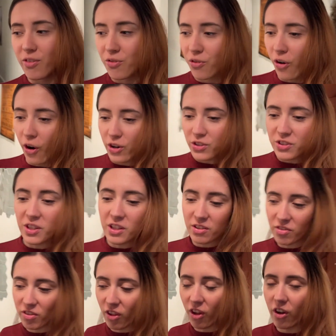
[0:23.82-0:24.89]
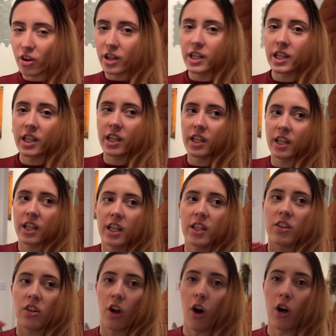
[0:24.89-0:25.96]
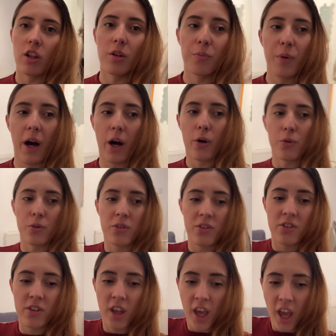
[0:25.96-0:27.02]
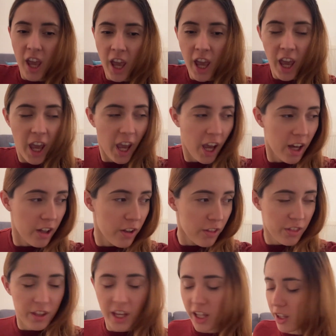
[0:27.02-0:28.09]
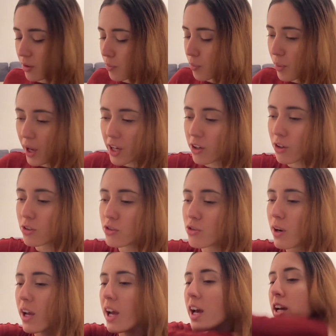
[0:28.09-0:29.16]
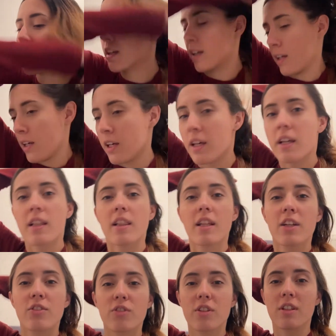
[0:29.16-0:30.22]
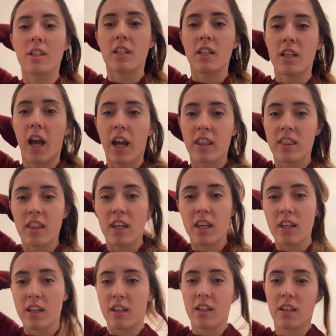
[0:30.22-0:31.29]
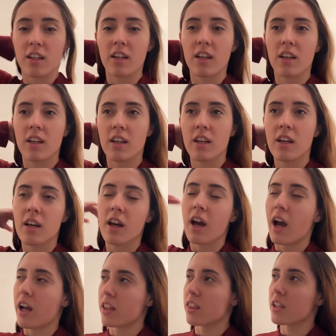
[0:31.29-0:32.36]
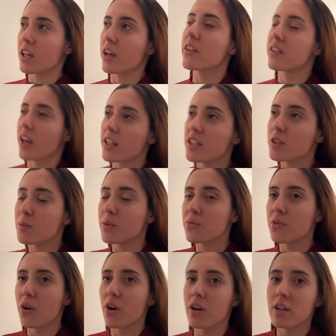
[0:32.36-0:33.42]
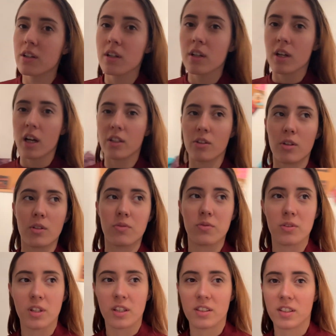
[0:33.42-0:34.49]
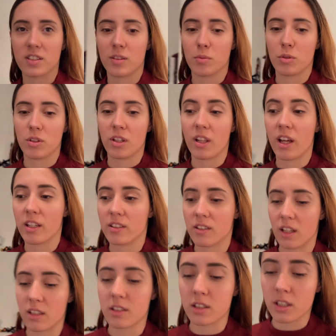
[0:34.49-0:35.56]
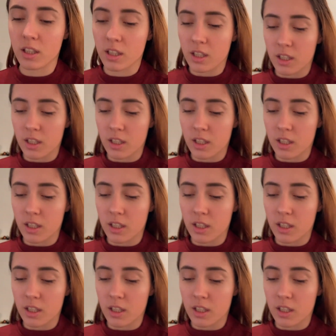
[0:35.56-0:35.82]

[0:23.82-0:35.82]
For today's vlog, it's all about health, getting back on track. Literally, I think I said this before. I don't know if you guys can see me the light. Look.